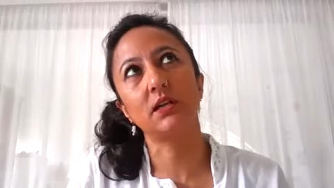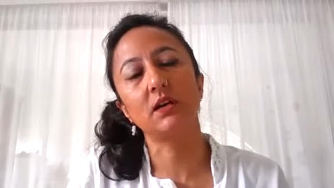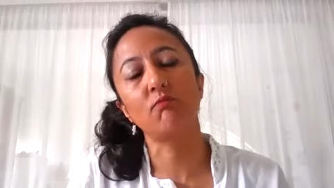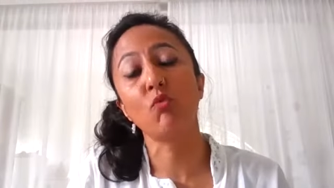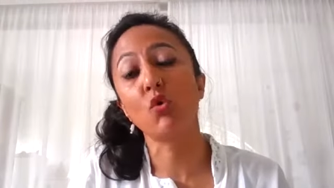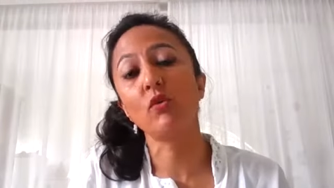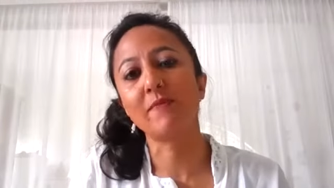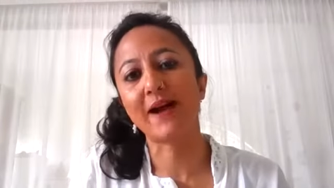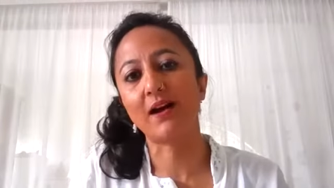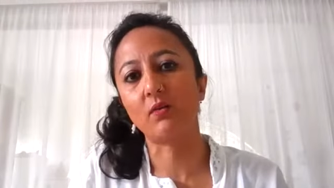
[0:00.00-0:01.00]
more
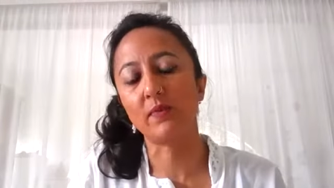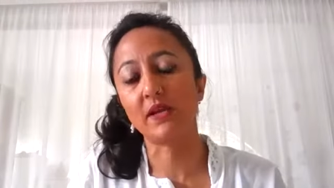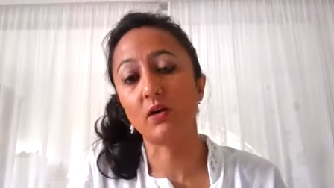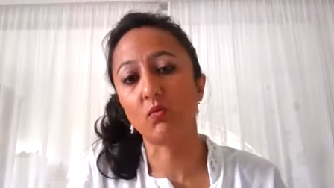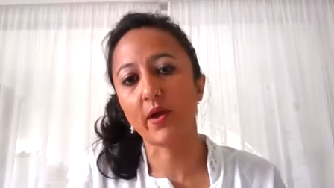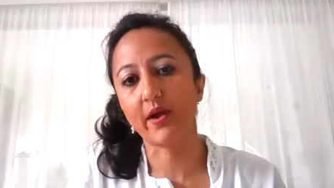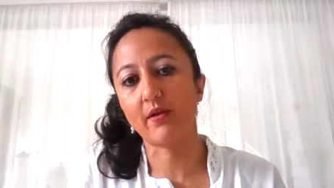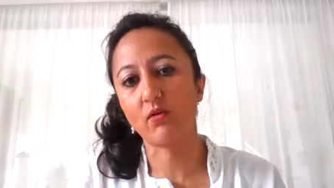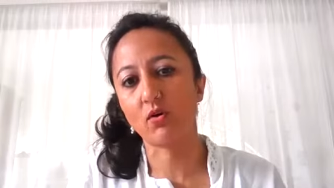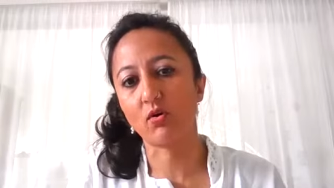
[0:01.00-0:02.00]
about being
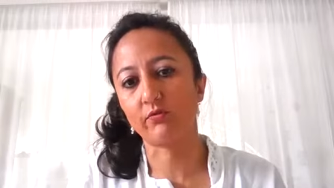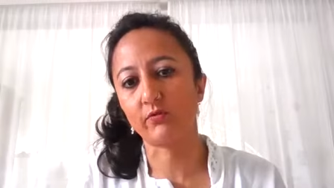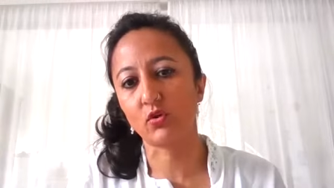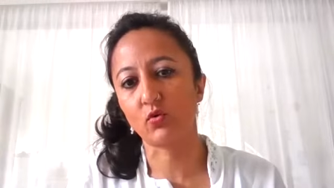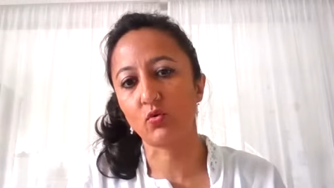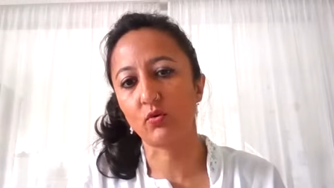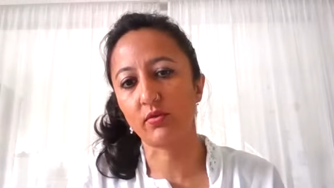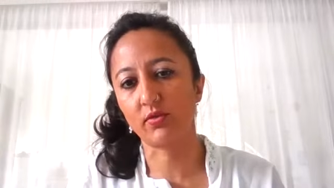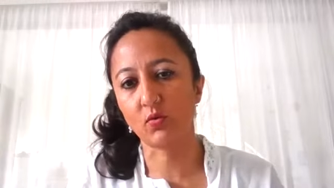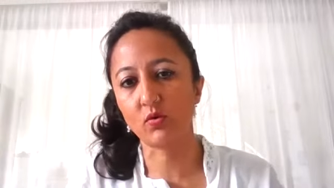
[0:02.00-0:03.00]
aware of your
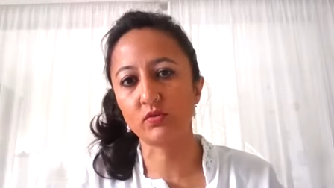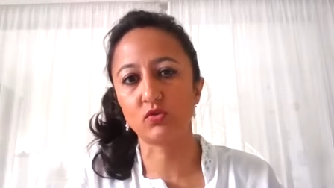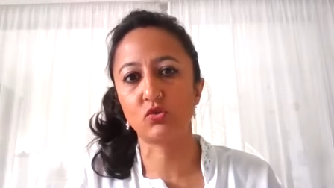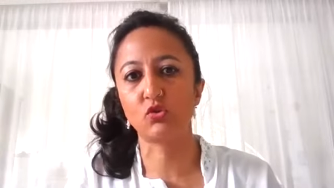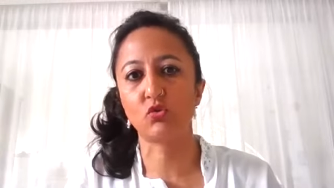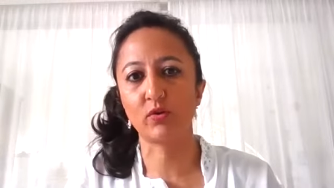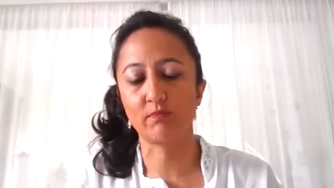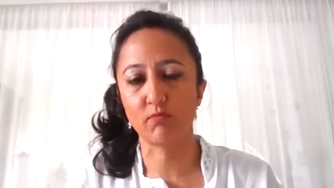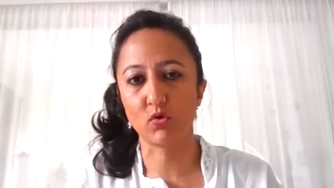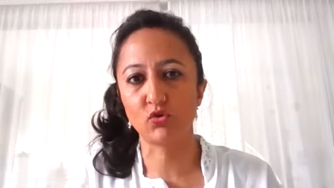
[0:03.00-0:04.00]
thoughts, your
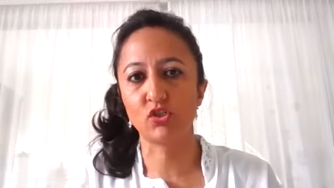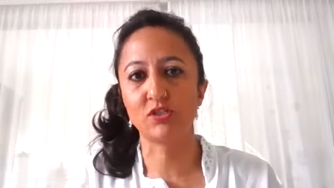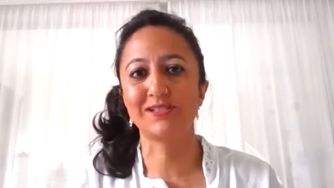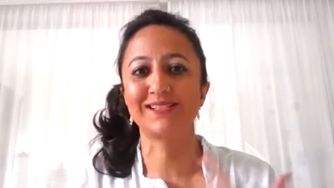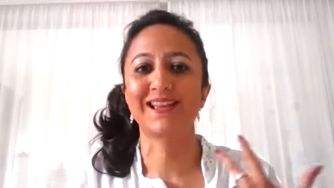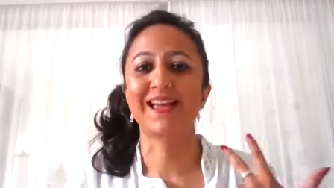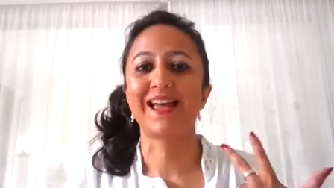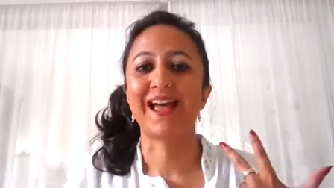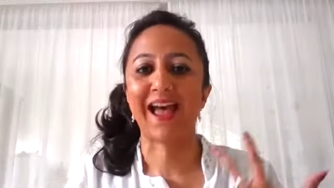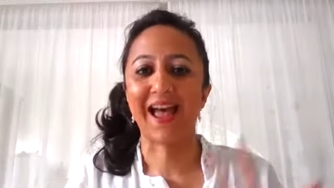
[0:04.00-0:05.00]
emotions,
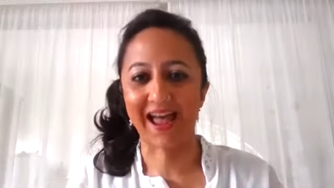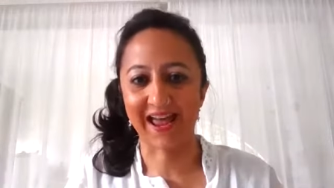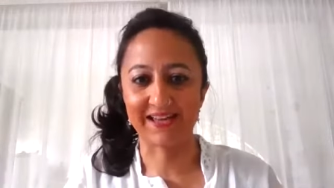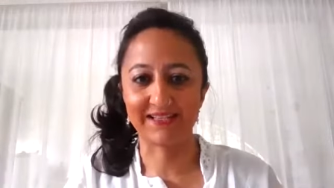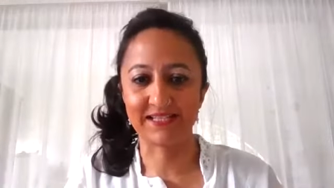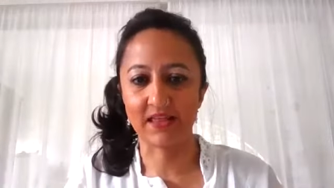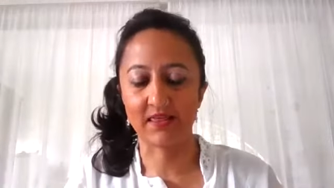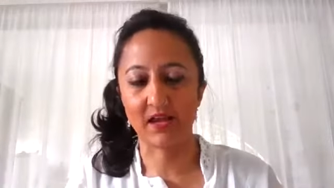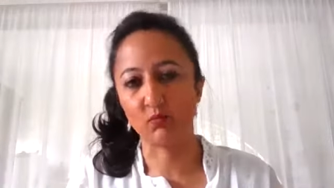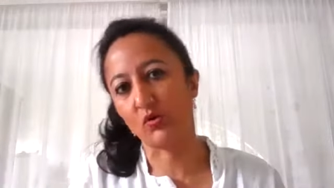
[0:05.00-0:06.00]
and
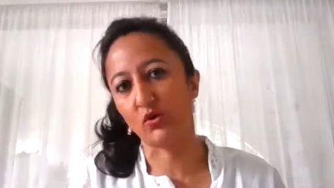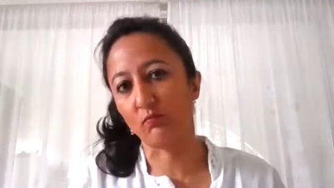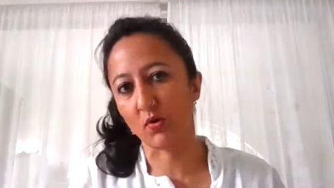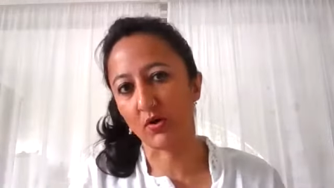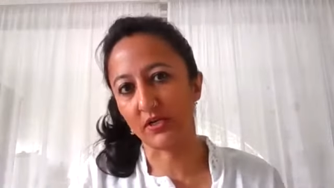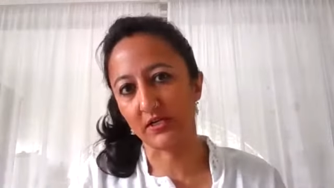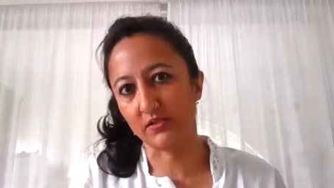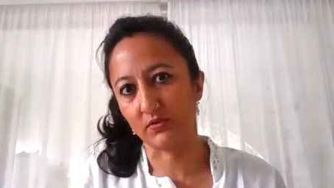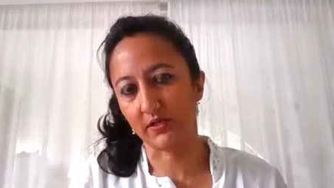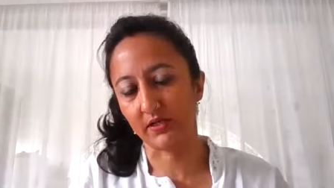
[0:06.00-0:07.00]
then what your body is
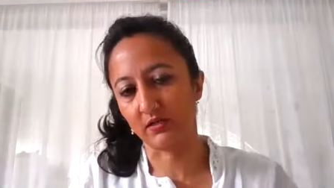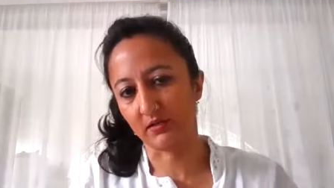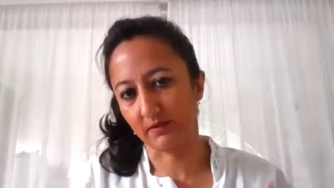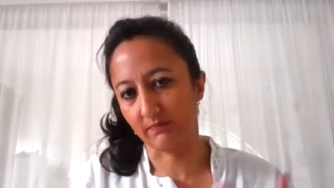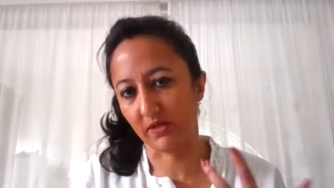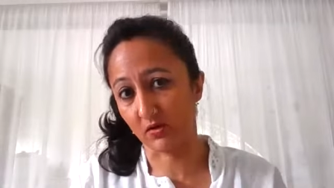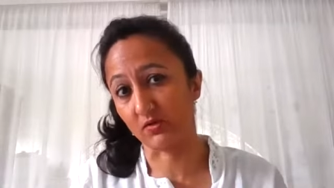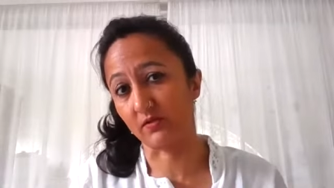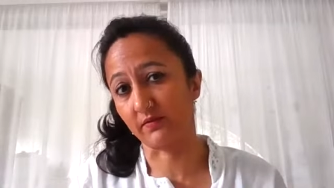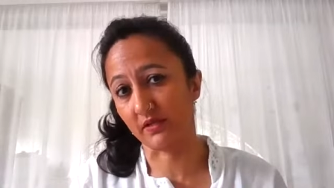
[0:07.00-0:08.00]
doing
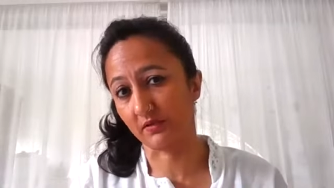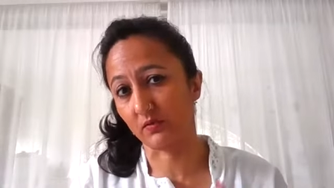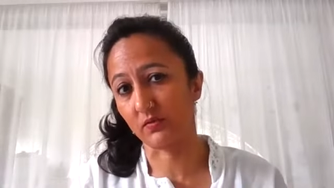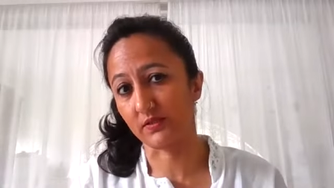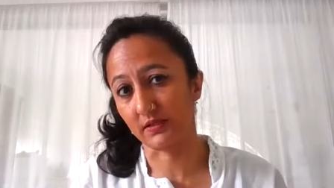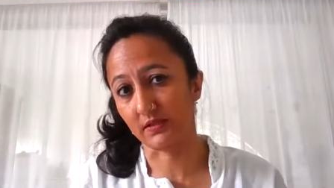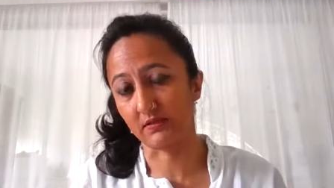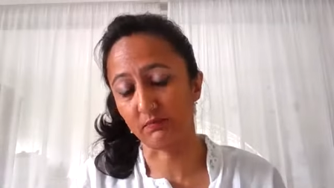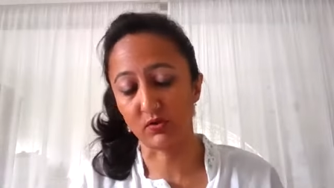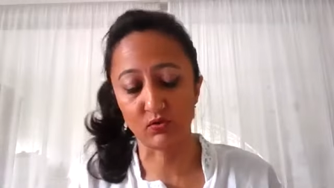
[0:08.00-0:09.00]
because of these thoughts and these
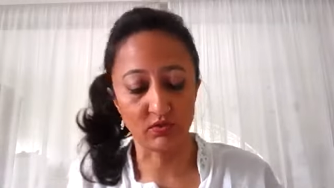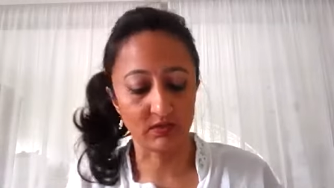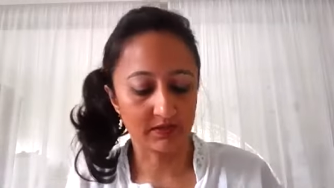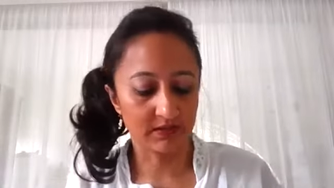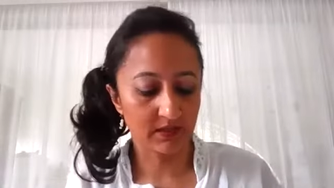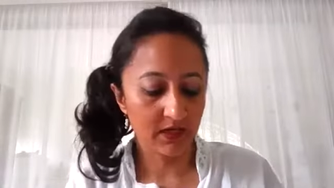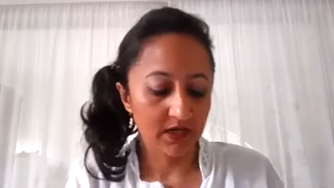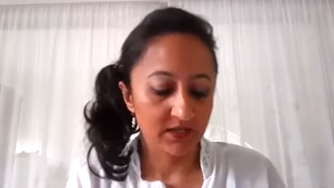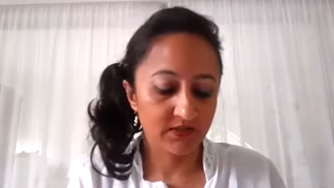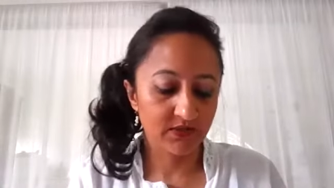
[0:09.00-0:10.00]
emotions.
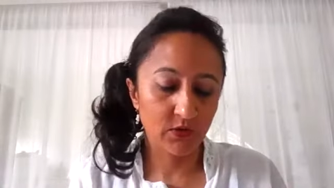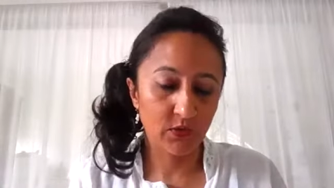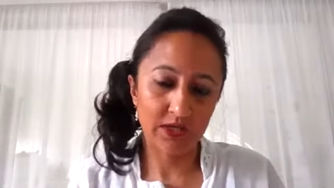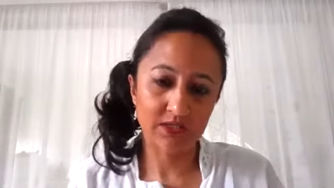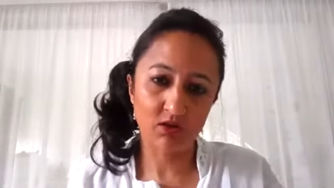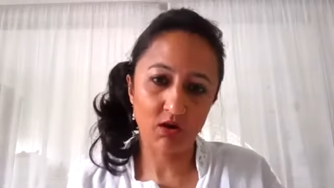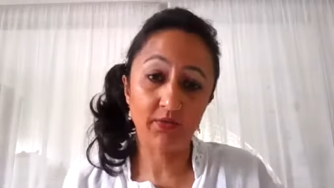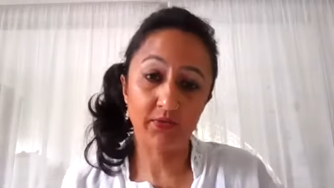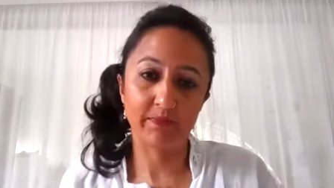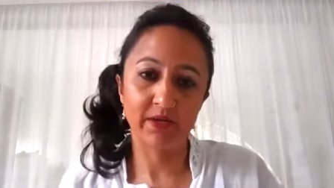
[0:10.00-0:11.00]
So it's called
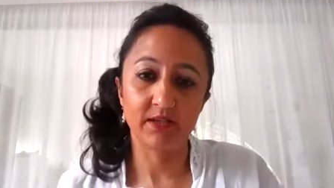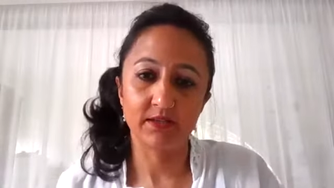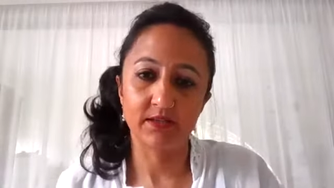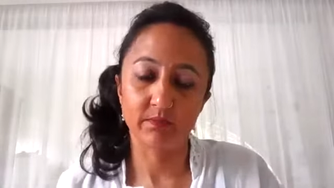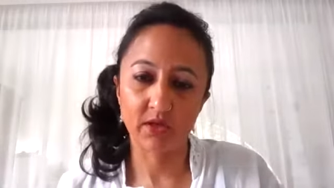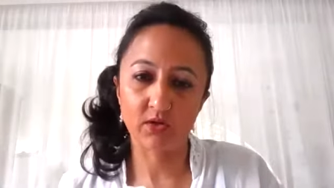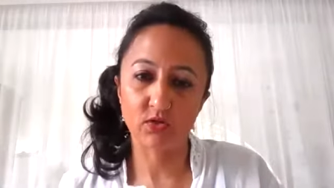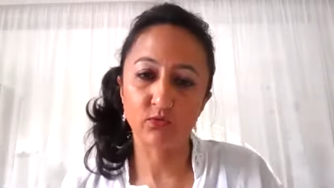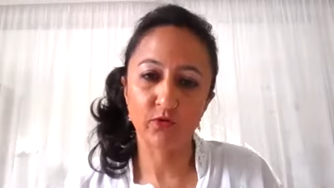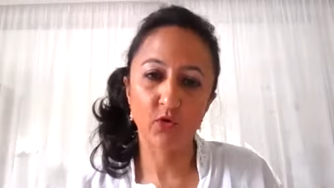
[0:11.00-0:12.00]
3 minutes because you
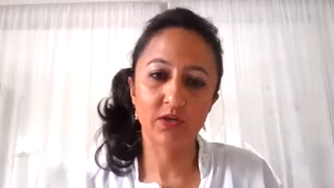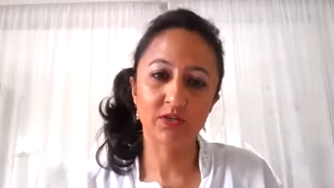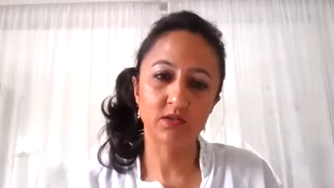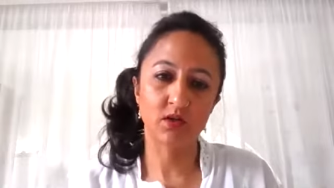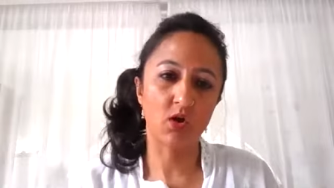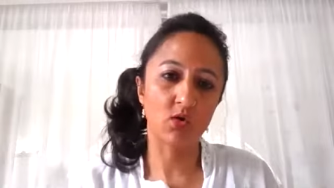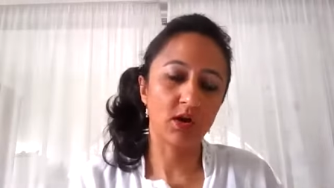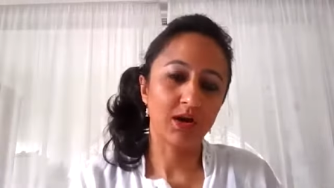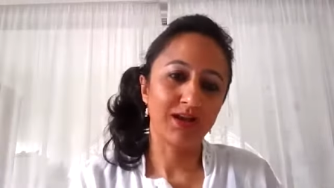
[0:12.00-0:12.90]
focus on